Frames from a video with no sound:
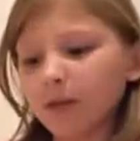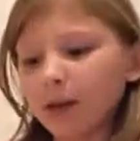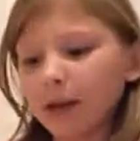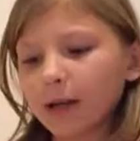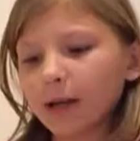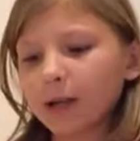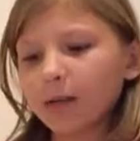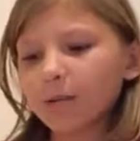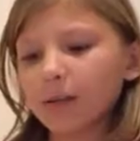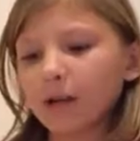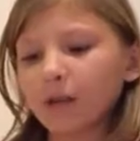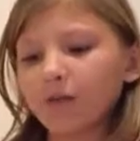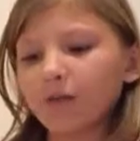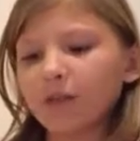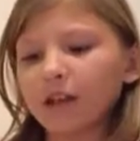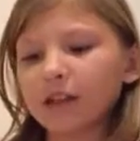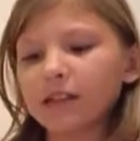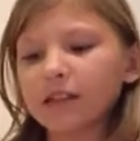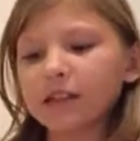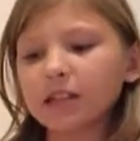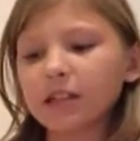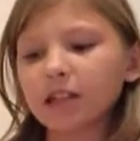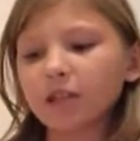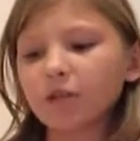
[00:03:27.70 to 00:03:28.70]
ran to my
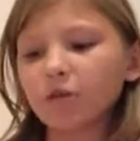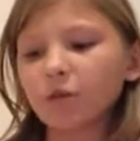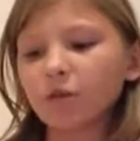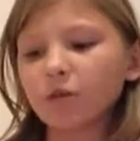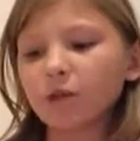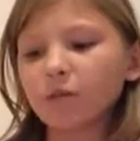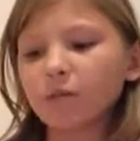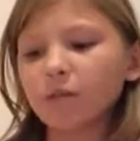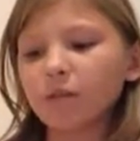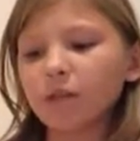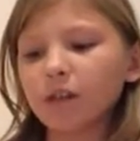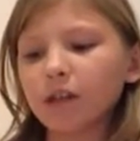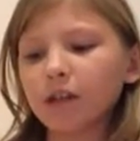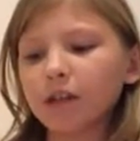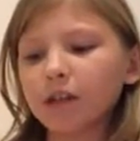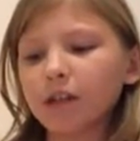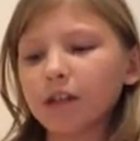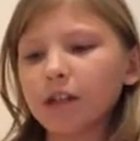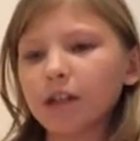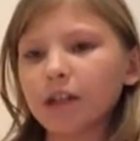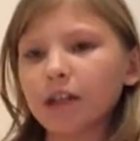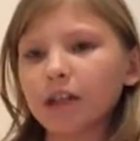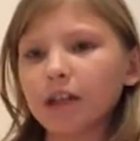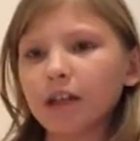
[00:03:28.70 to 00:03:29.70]
friends and I told them what I
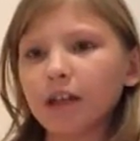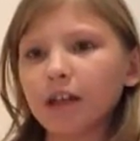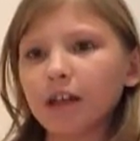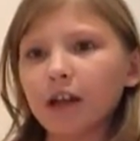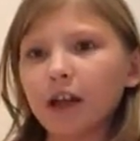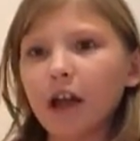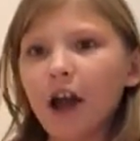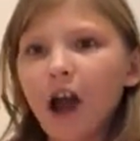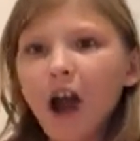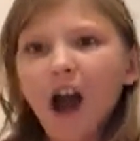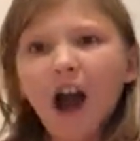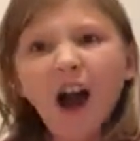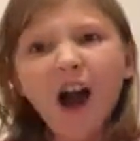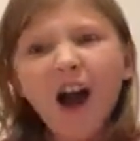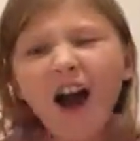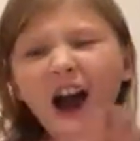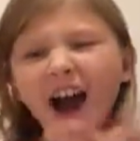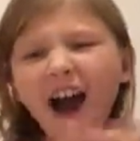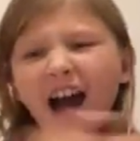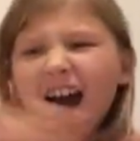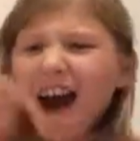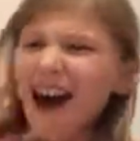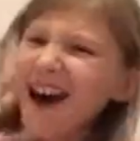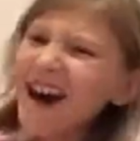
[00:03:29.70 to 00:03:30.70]
did and they're like,
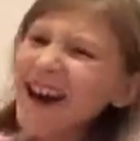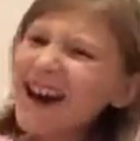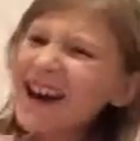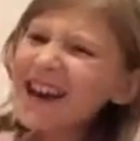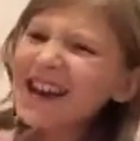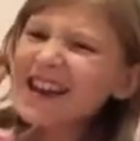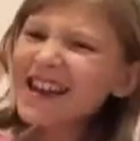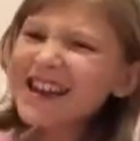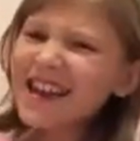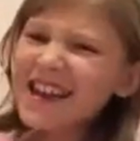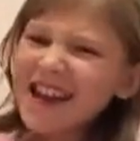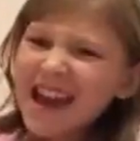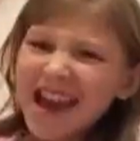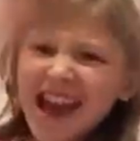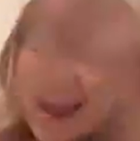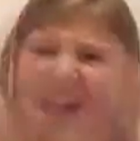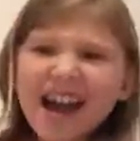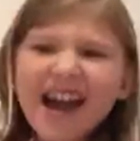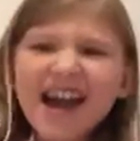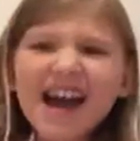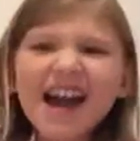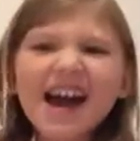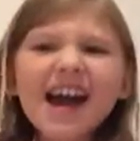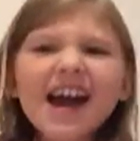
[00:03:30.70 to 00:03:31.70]
oh
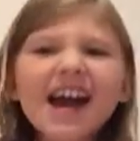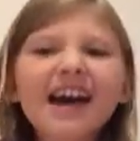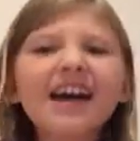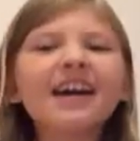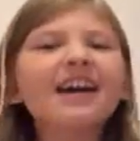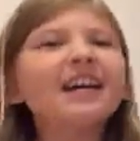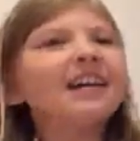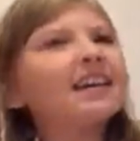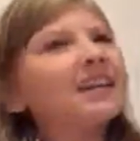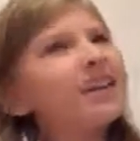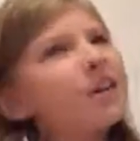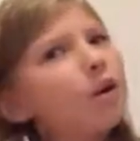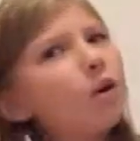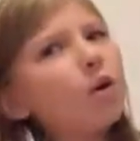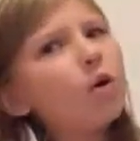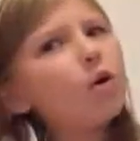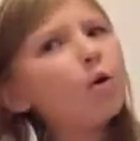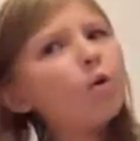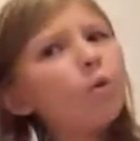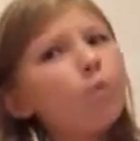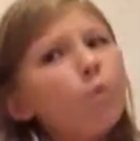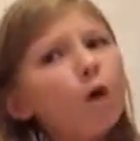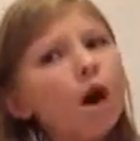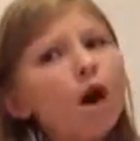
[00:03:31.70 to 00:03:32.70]
yeah,
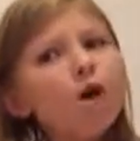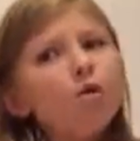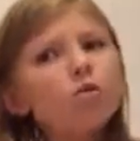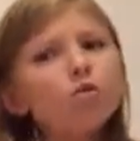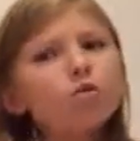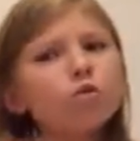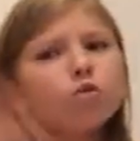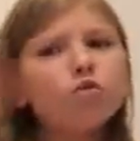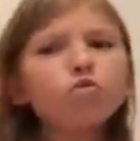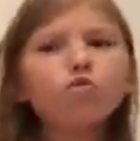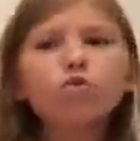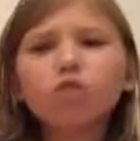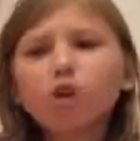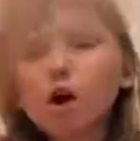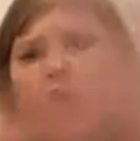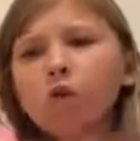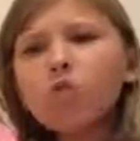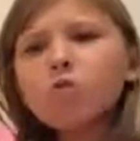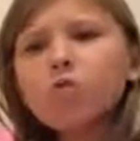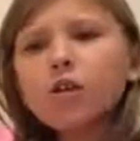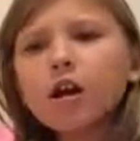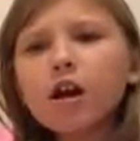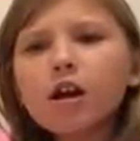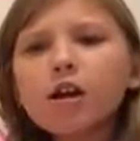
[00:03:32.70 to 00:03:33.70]
whoa, you
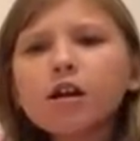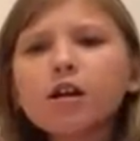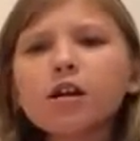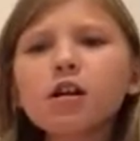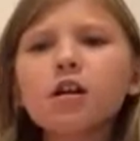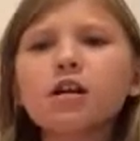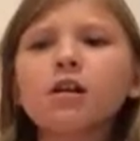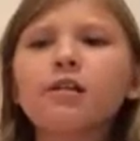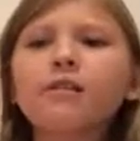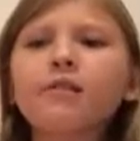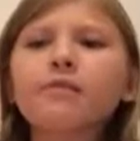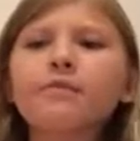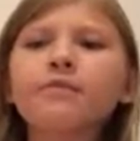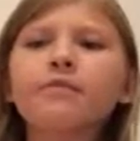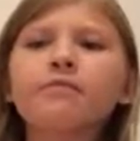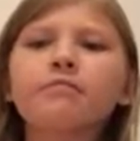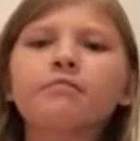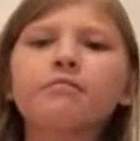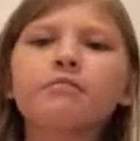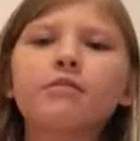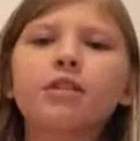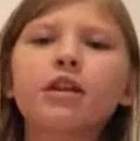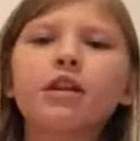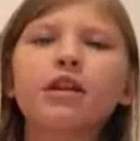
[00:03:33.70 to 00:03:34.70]

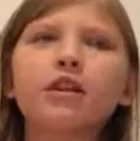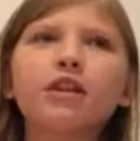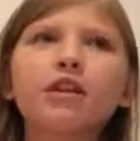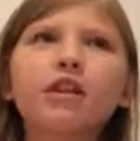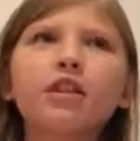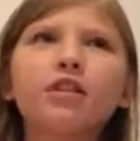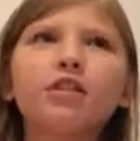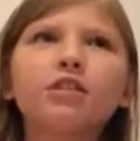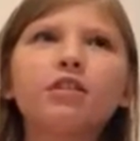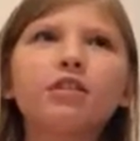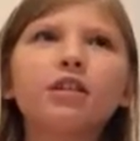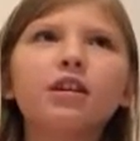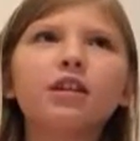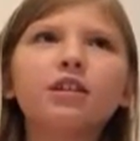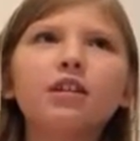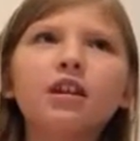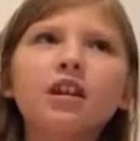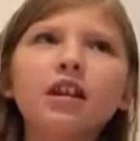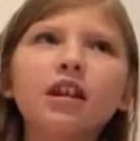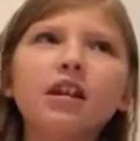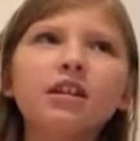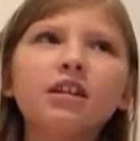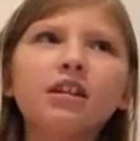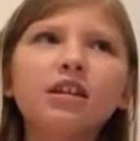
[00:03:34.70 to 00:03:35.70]
go girl. And another thing
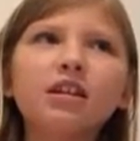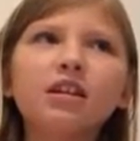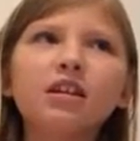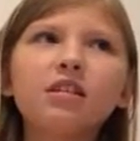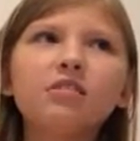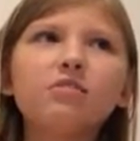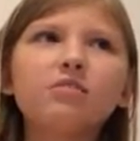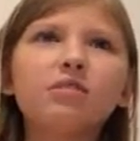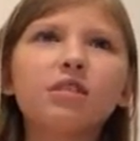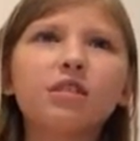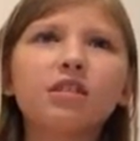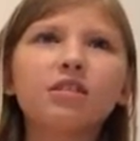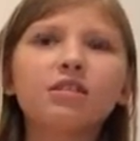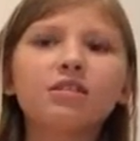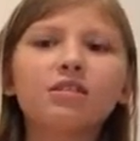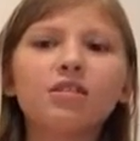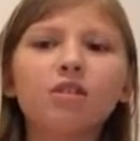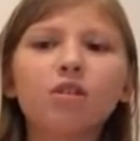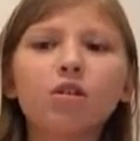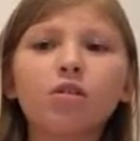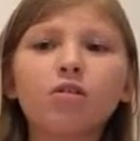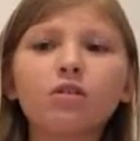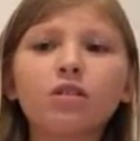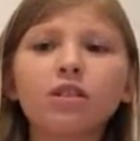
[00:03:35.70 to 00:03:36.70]
that I did was
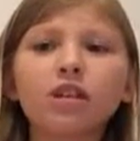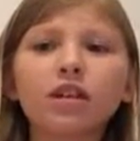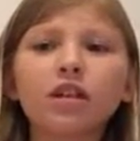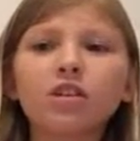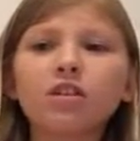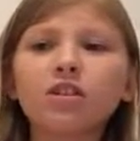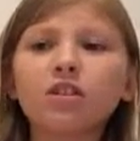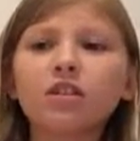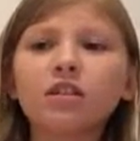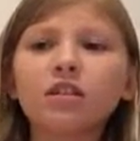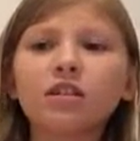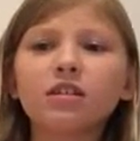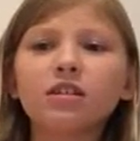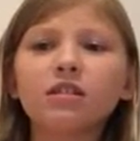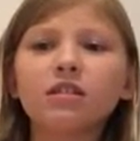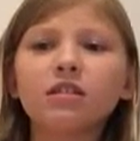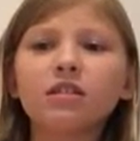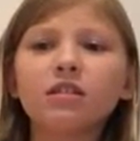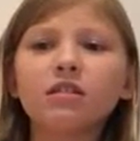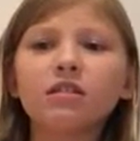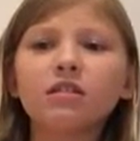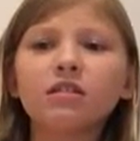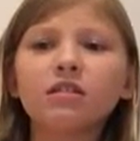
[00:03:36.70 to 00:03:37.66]
throw slushies,